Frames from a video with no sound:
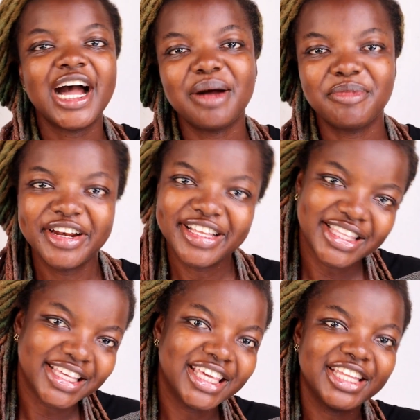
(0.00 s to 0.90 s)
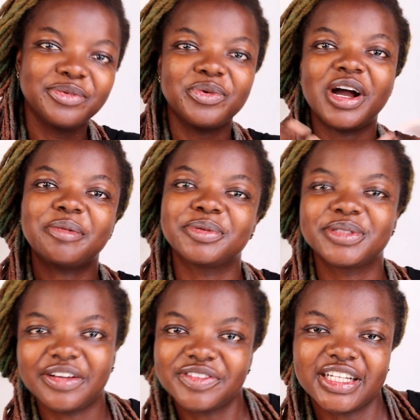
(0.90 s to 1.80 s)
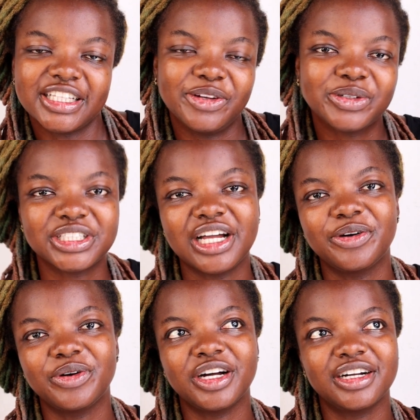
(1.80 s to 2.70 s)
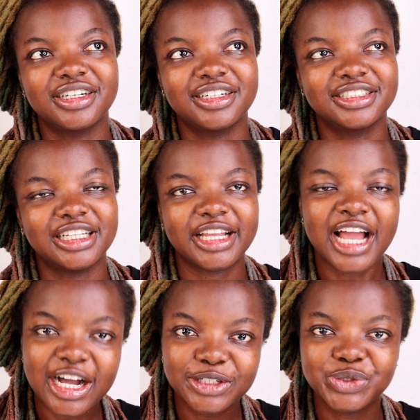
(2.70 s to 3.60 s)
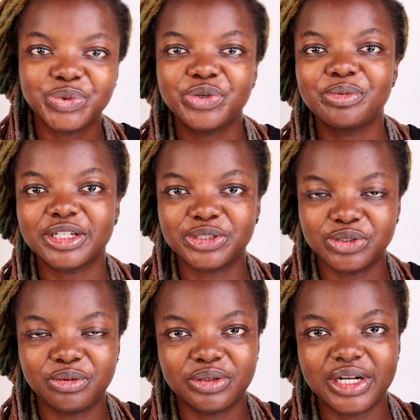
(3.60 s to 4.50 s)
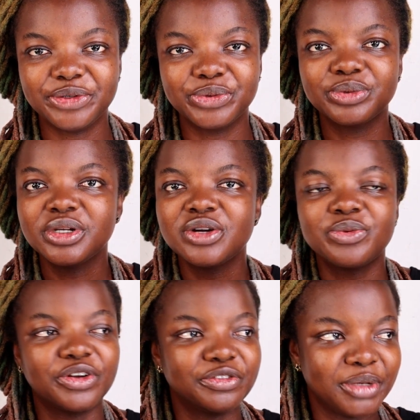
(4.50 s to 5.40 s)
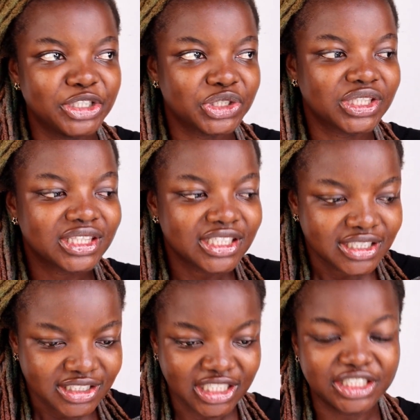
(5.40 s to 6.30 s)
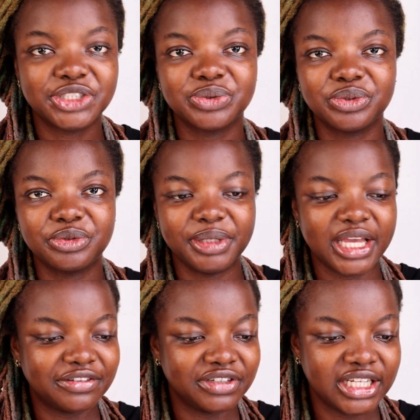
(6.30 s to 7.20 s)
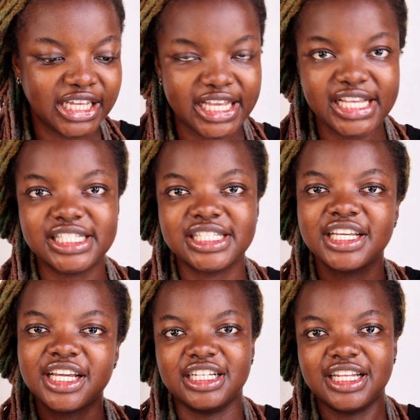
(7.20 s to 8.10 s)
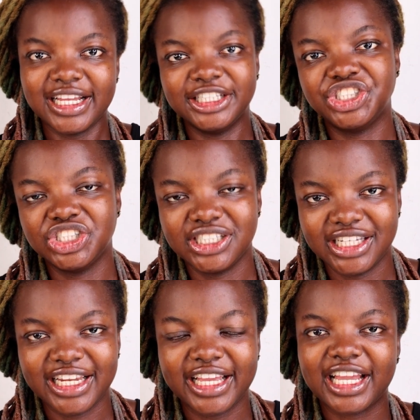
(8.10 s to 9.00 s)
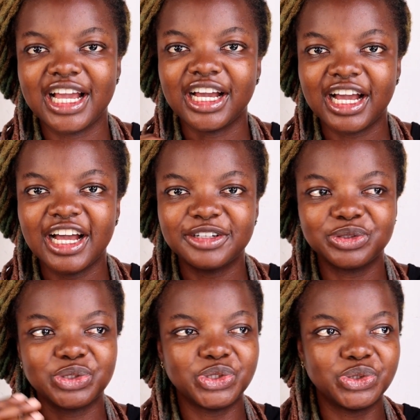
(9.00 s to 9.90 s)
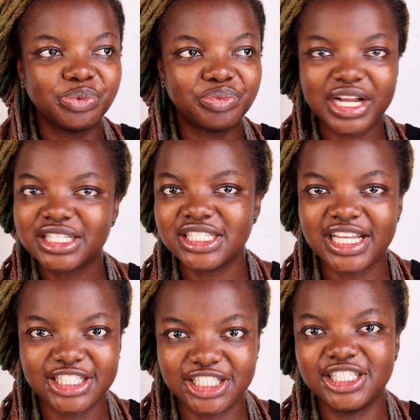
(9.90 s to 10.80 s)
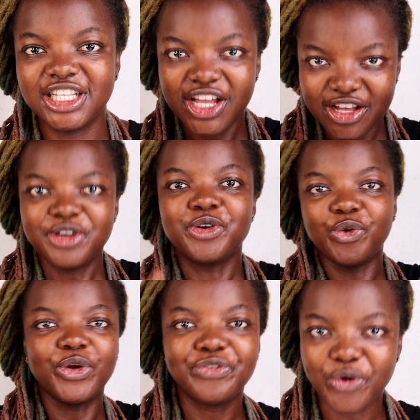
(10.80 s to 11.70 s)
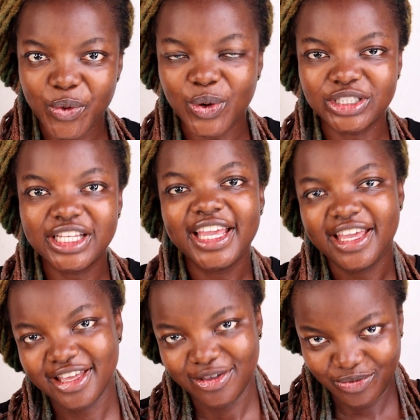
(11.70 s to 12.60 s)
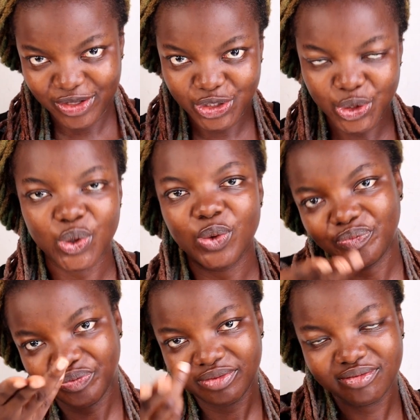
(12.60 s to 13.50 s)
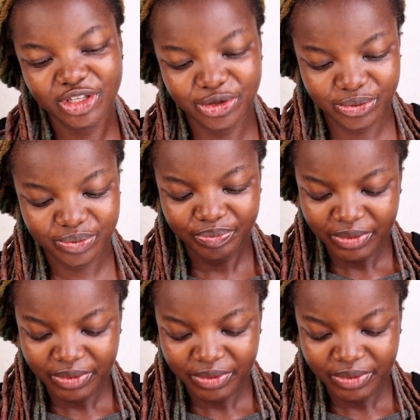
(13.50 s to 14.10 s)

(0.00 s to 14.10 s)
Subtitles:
I'm already thinking what happens after the lockdown and like how do we go back to normal. I know one of the major challenges we're going to be having is hygiene and like how do you practice hygiene going forward with your, you know,